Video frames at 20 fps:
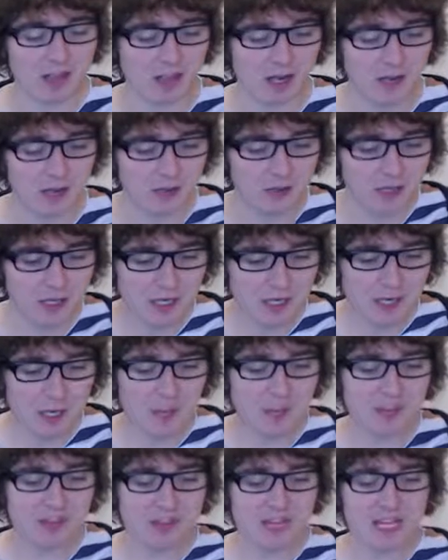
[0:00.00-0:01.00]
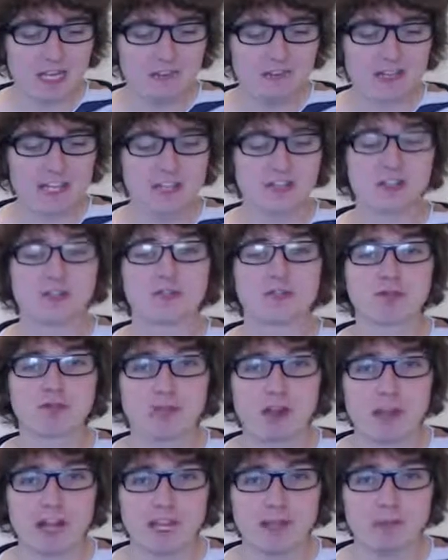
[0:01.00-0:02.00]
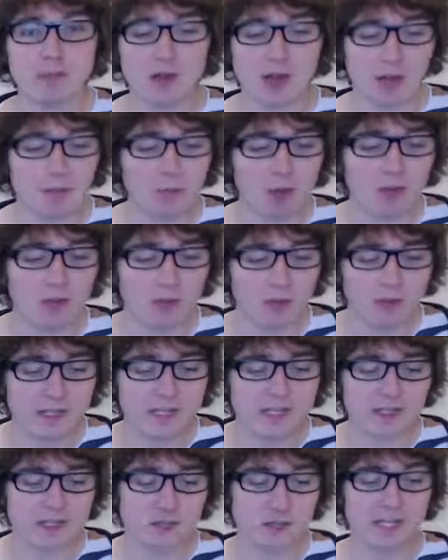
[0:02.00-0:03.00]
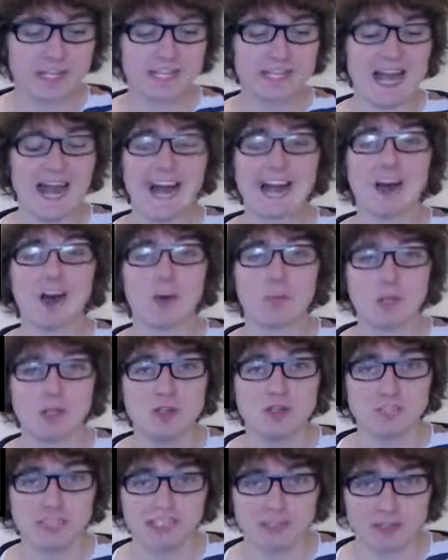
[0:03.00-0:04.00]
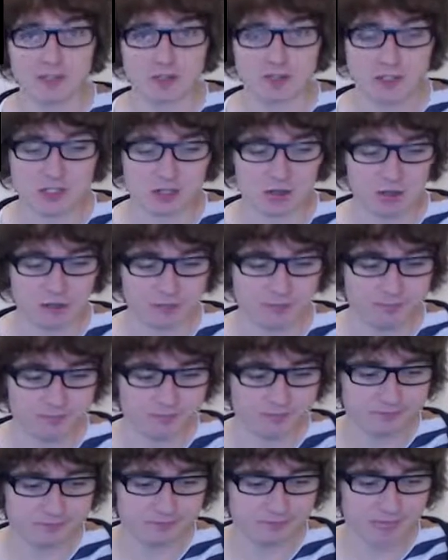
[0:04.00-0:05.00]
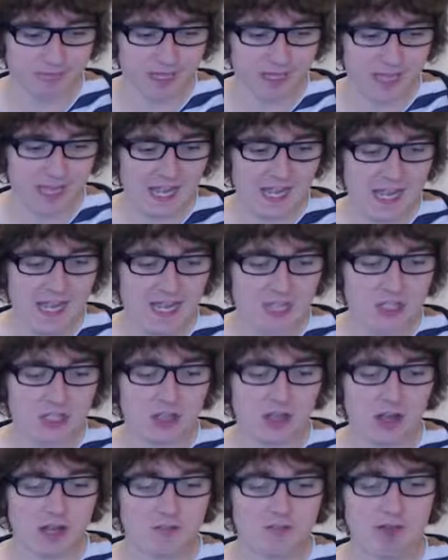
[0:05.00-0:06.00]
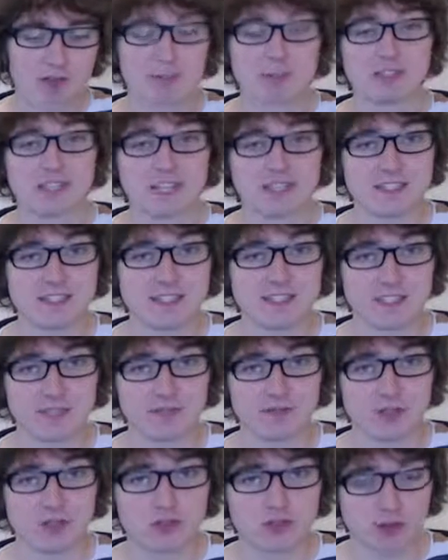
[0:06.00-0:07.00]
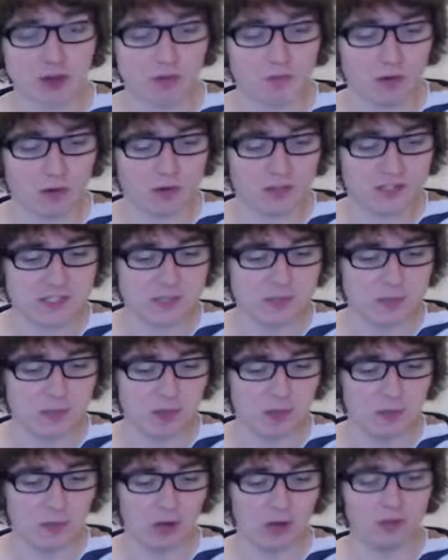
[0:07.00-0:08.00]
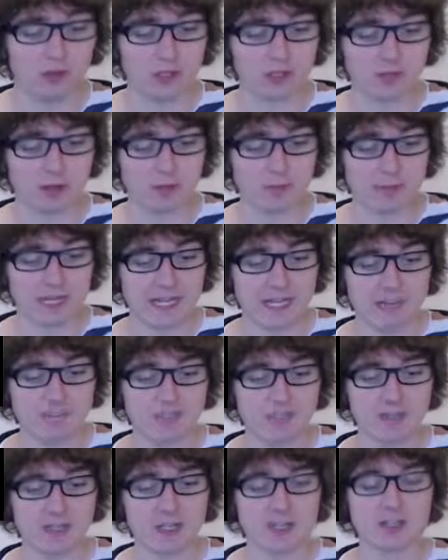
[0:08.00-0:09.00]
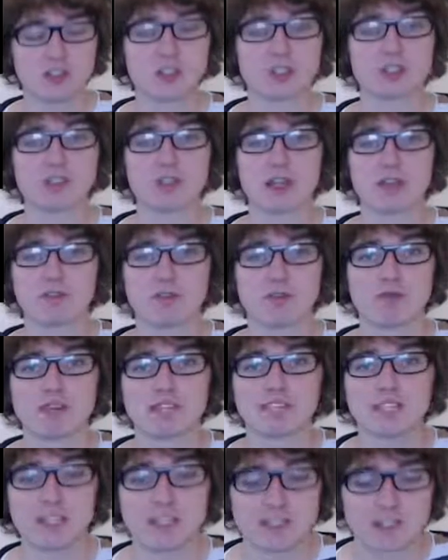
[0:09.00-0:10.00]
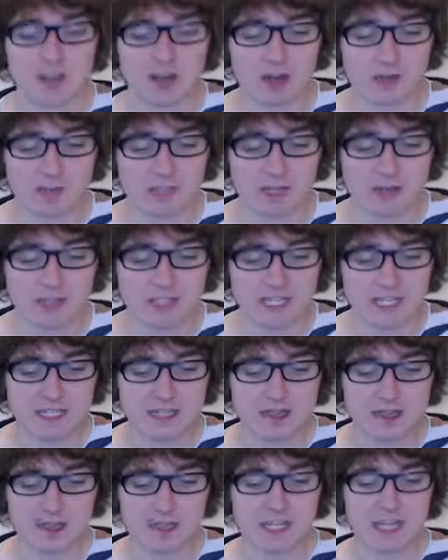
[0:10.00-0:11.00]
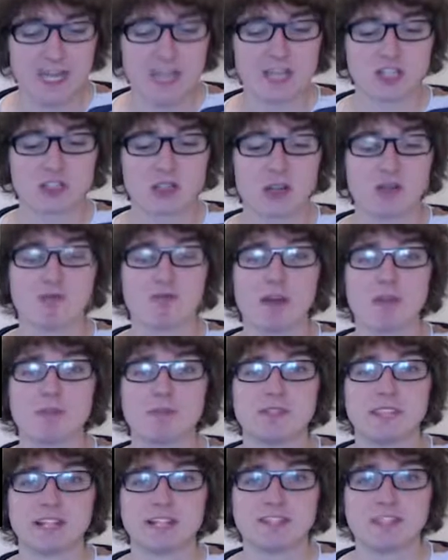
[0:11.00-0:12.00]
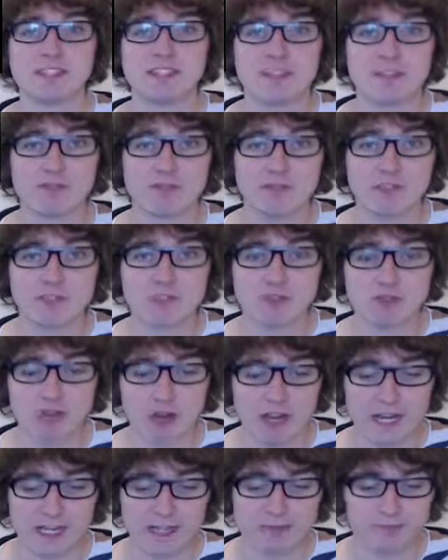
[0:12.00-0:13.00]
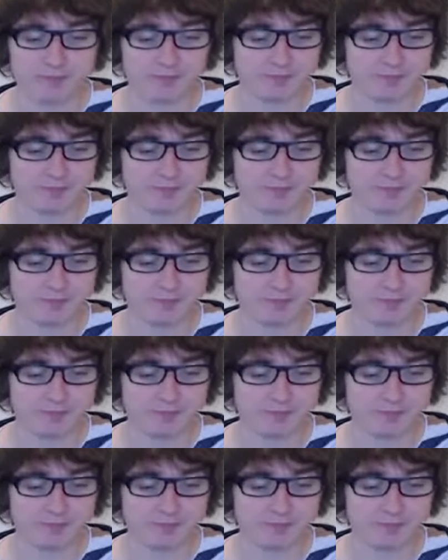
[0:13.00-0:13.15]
know, but think of it as a frame upon which we can hang our music notes on. Each line represents a different drum or cymbal on the drum kit. Just like for written guitar music, each line represents a different string.